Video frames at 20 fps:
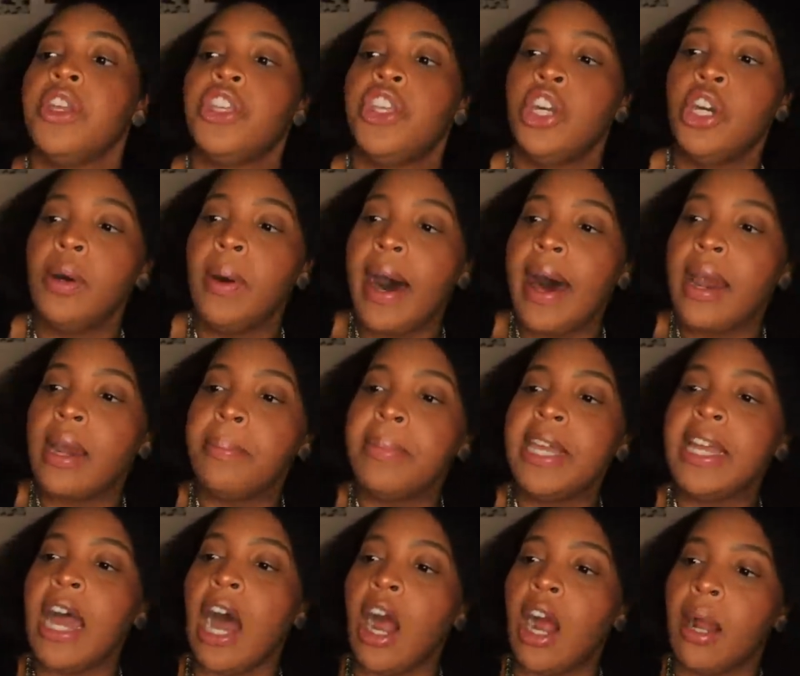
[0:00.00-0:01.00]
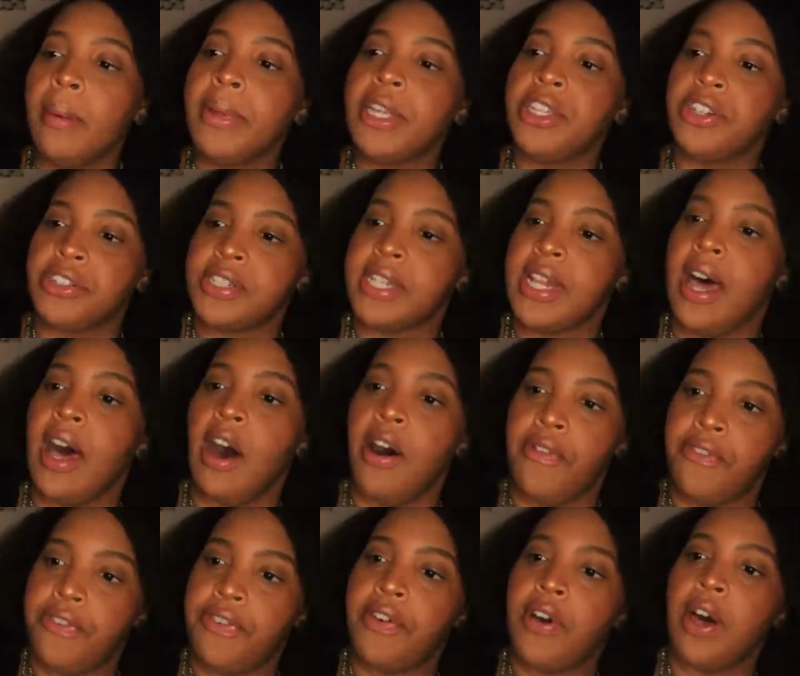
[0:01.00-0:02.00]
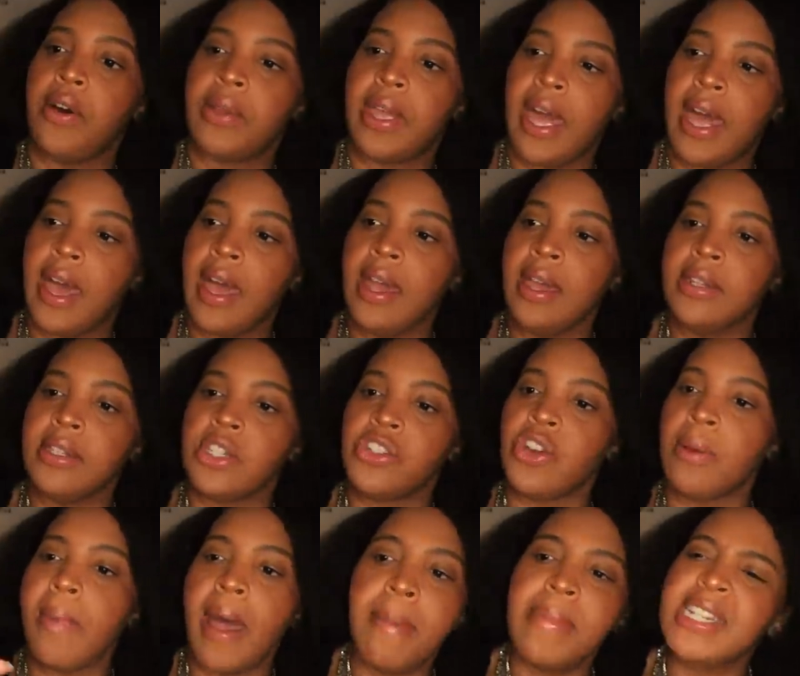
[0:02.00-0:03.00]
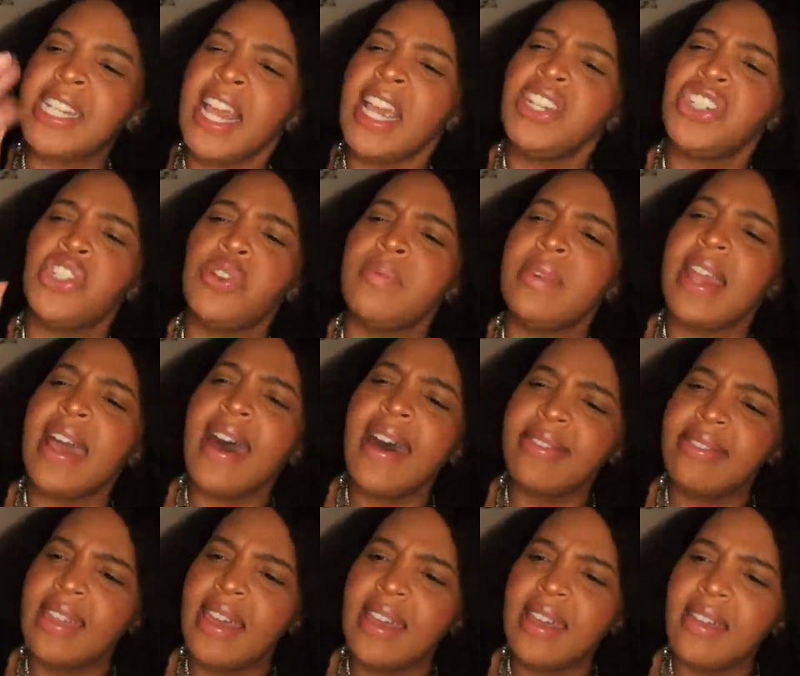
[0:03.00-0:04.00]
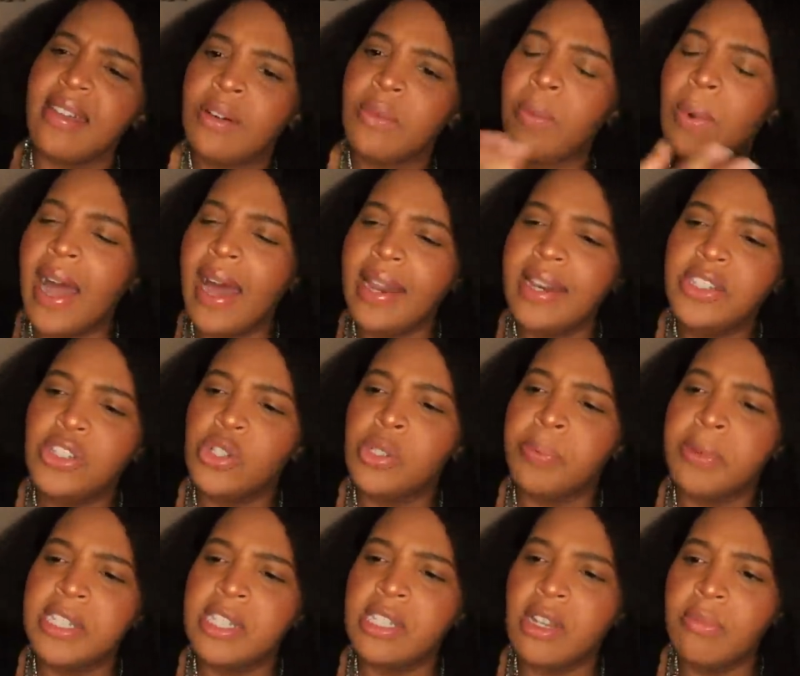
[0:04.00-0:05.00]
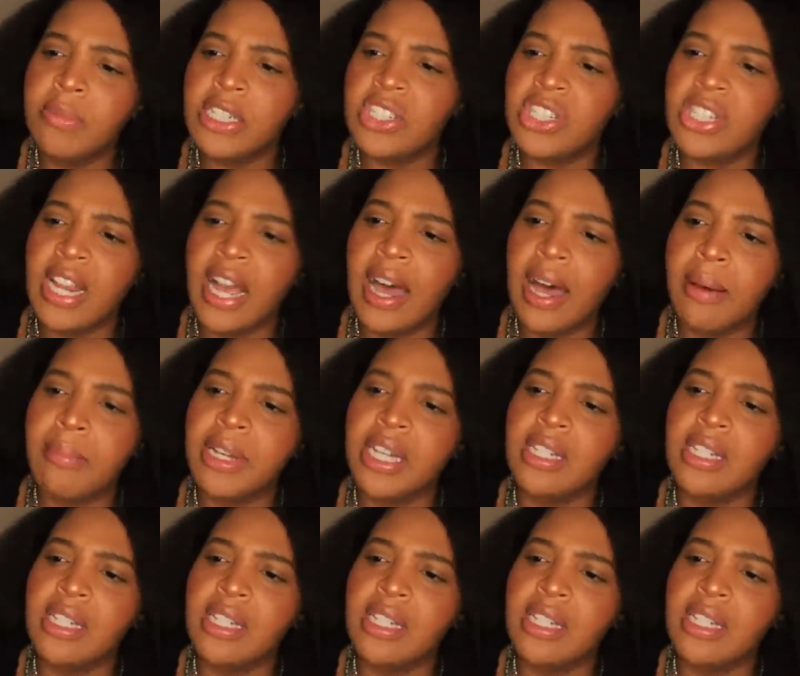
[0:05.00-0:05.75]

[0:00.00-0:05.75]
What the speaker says: You ought to be arming yourself, okay? Did your mama teach you nothing? Why did you spend so much time